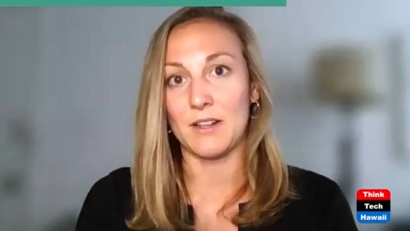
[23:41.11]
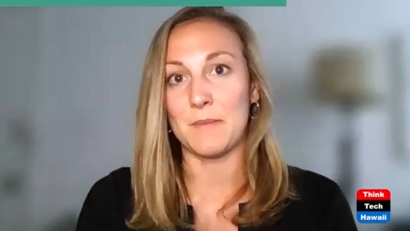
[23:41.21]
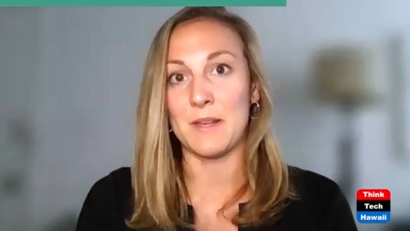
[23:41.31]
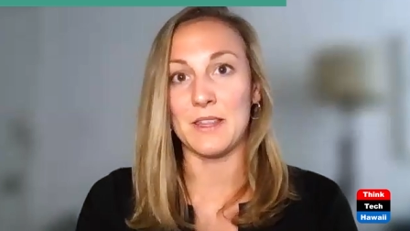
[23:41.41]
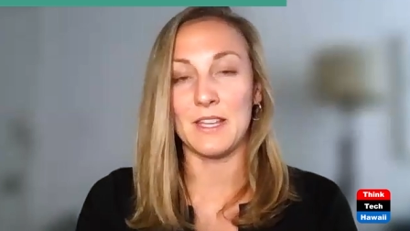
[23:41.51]
I
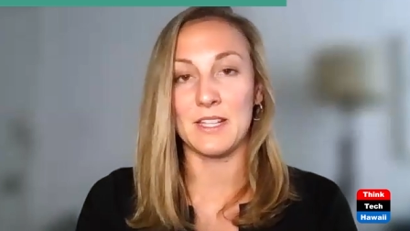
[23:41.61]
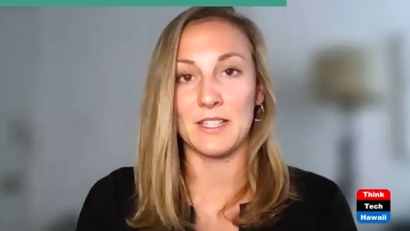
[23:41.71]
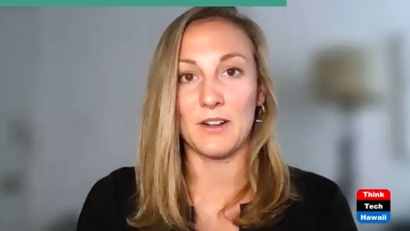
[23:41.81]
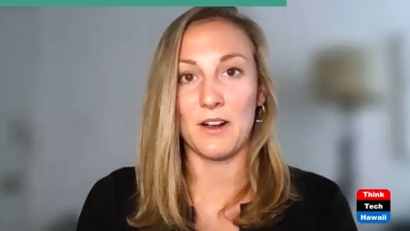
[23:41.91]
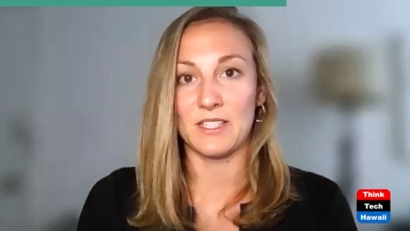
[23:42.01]
mean, things
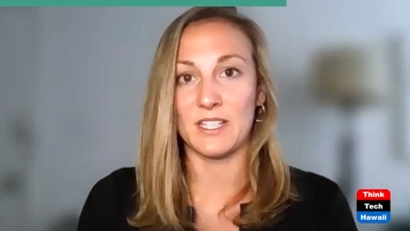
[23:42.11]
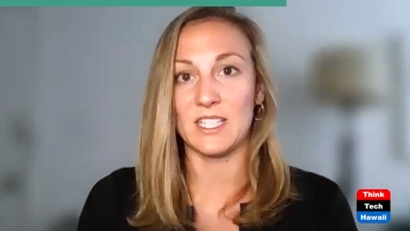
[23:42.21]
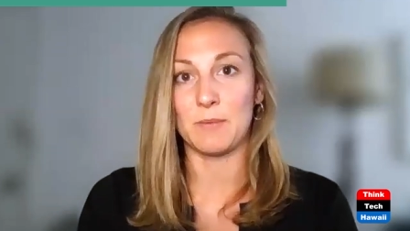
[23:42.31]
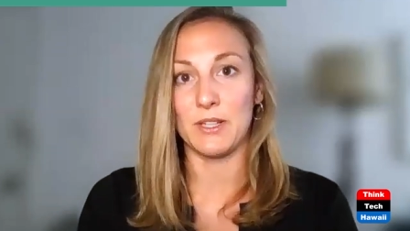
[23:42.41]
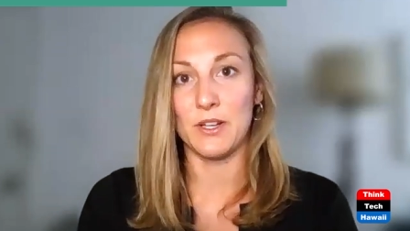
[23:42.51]
that are
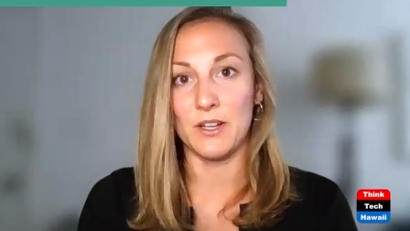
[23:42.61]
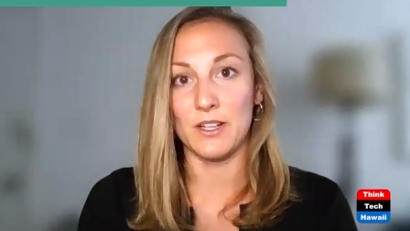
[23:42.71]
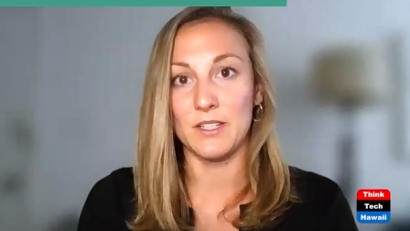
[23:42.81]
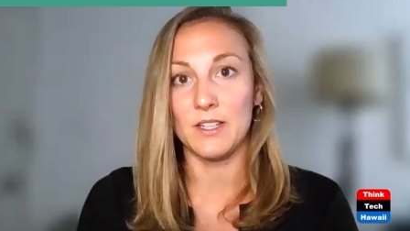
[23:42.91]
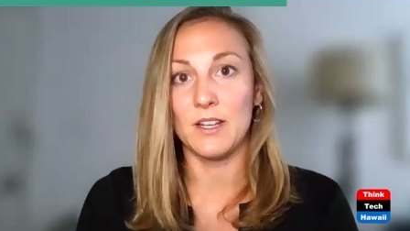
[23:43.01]
ostensibly good.